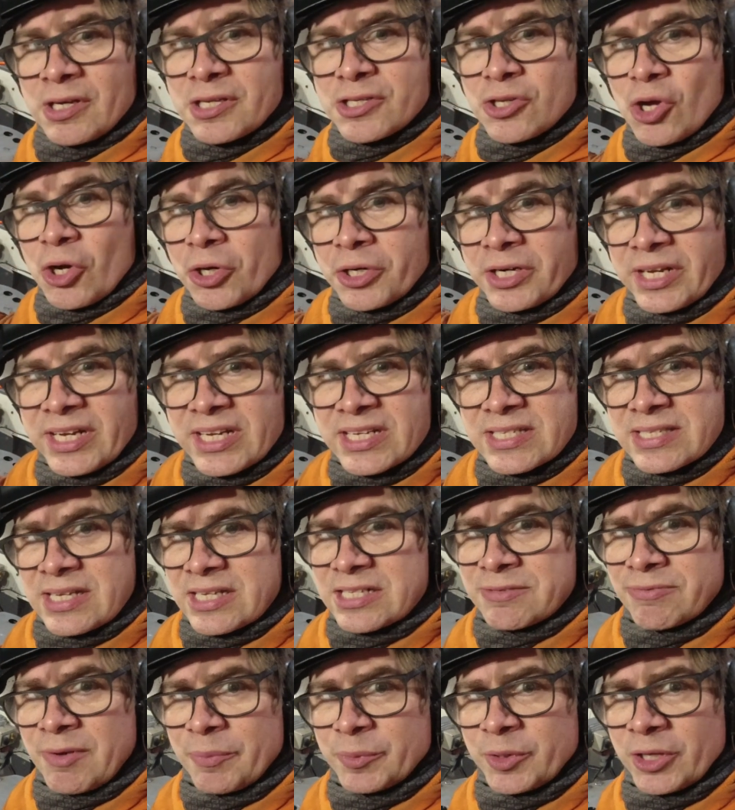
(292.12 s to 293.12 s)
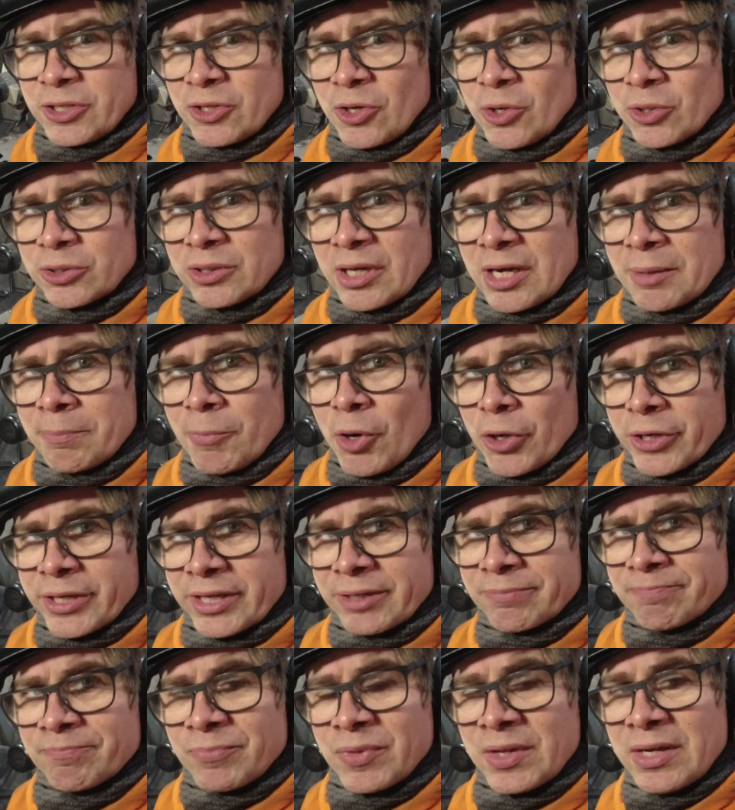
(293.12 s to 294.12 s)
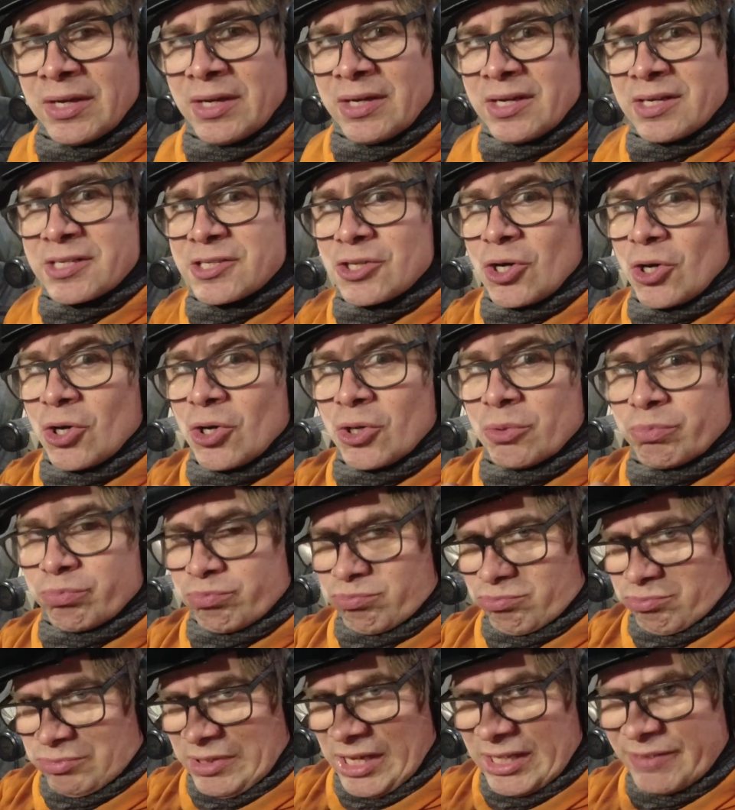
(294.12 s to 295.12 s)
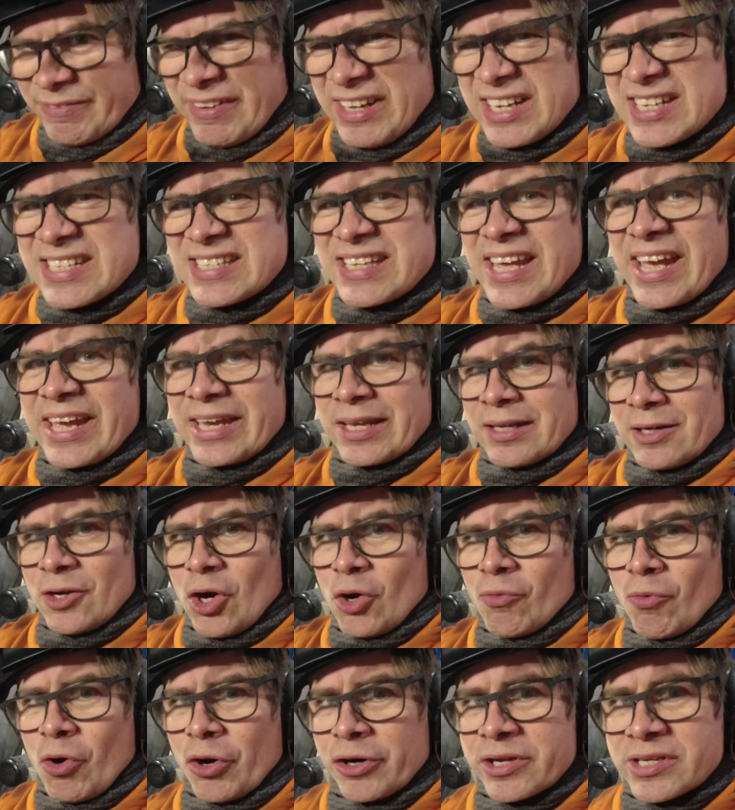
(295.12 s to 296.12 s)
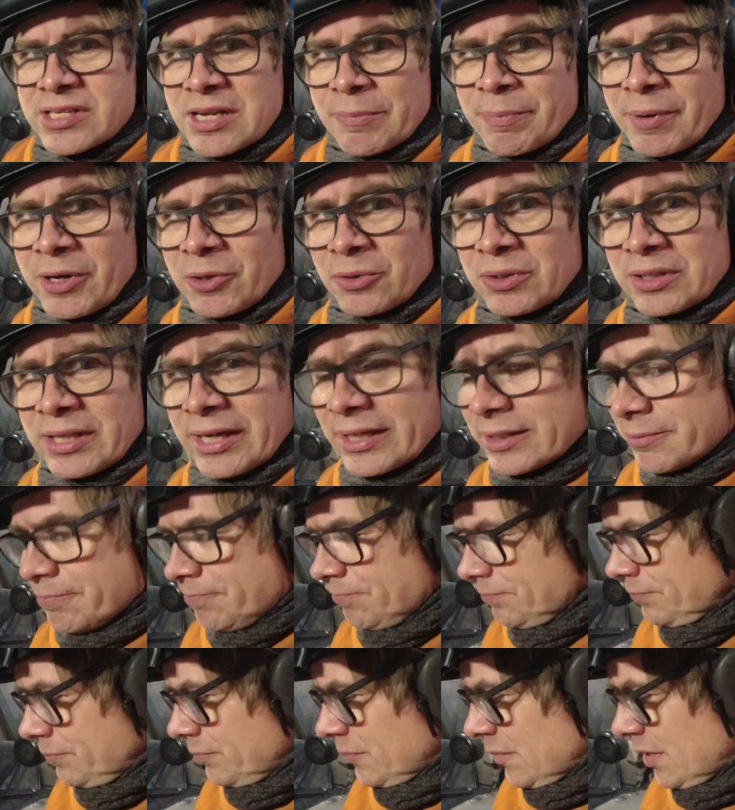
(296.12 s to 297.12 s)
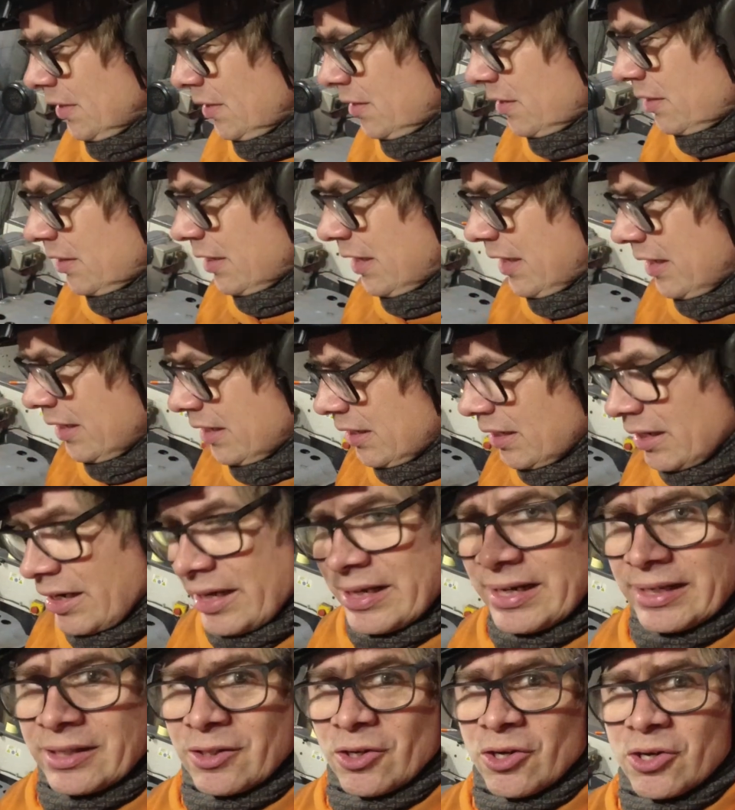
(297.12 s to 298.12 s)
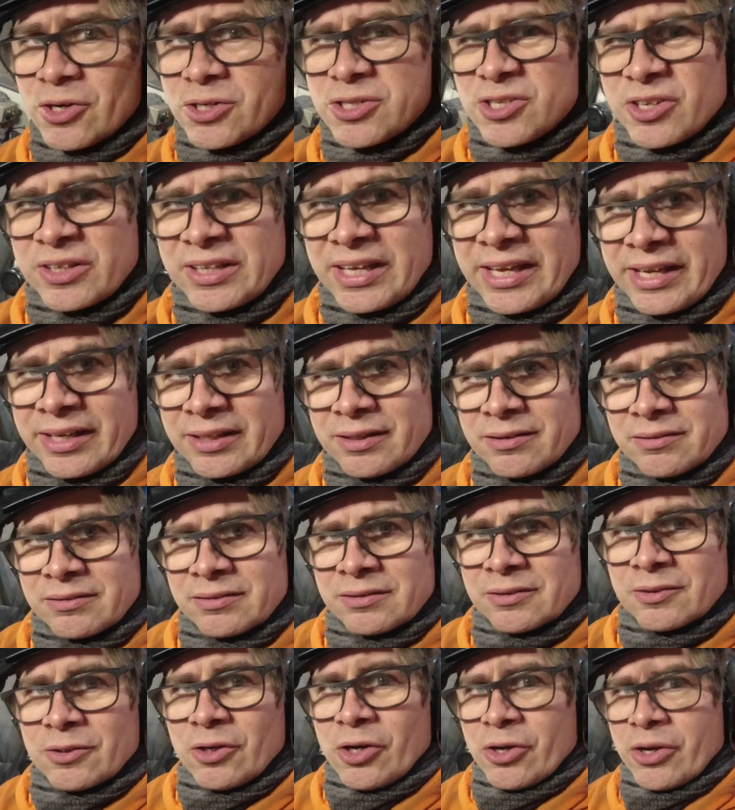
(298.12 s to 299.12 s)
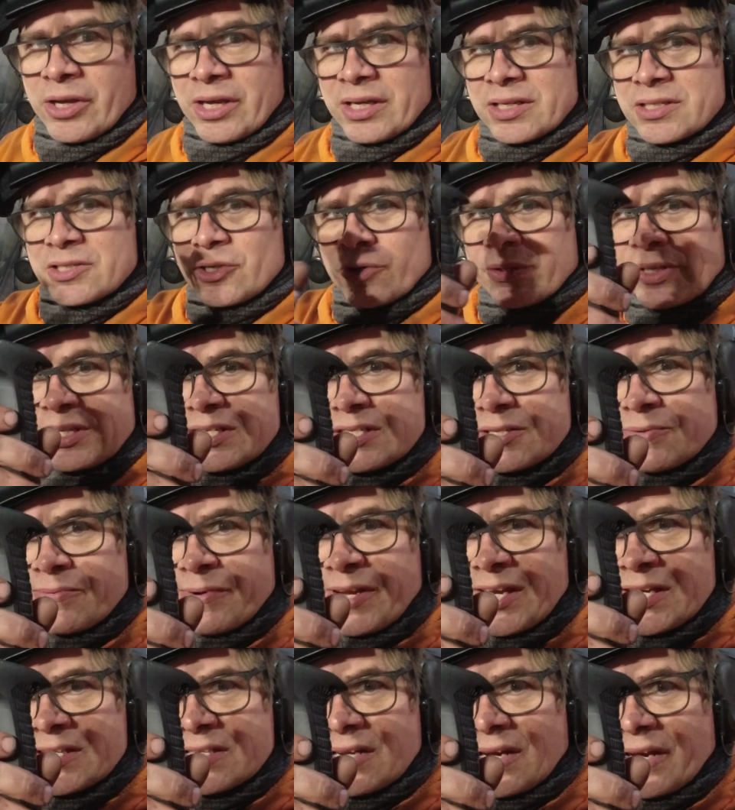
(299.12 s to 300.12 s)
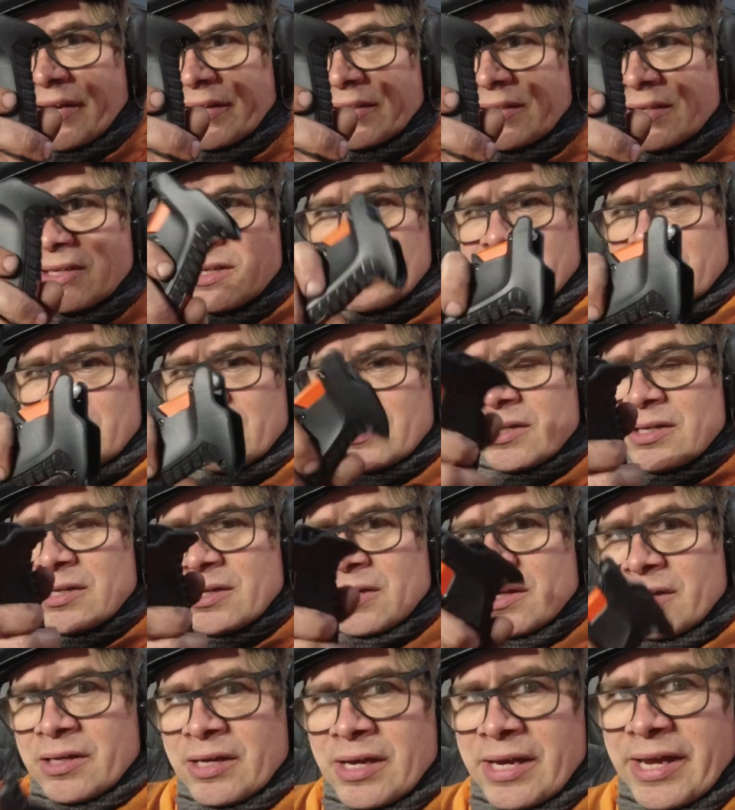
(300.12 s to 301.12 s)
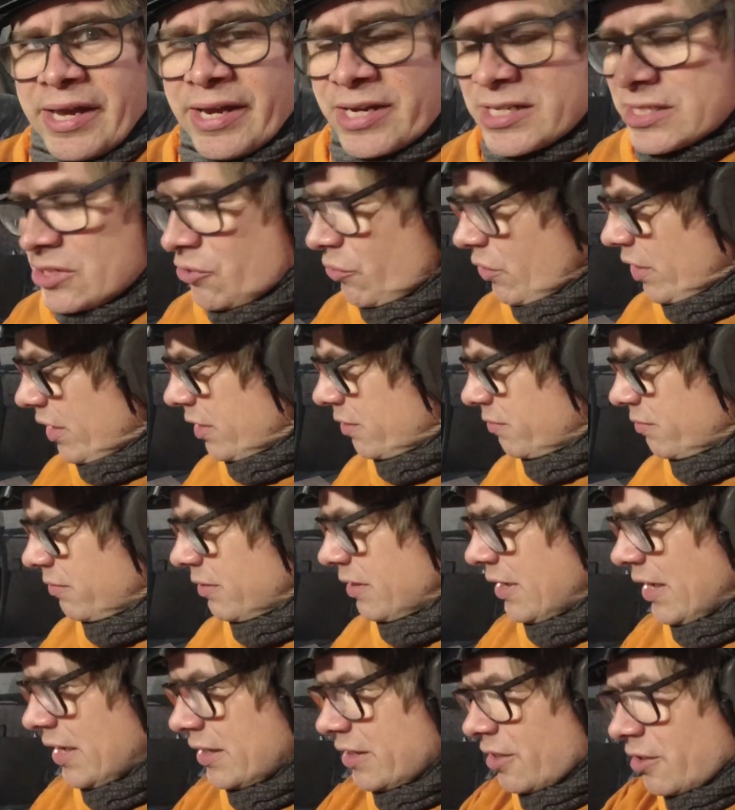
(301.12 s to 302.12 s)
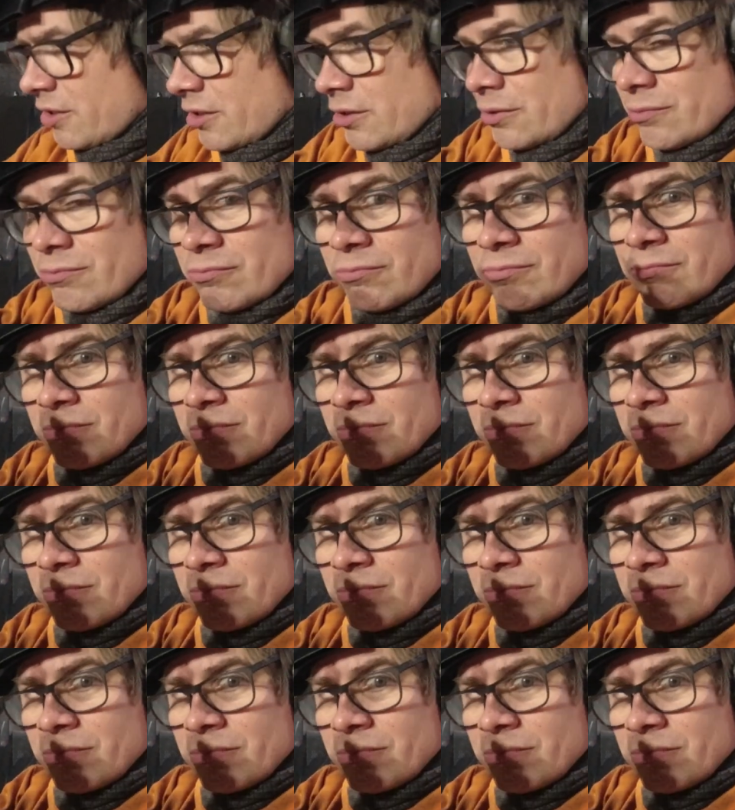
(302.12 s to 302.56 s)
short distance from the total bogey. So that will stay, no worries about that. And I did also take, okay, so this Flexlite extra handle,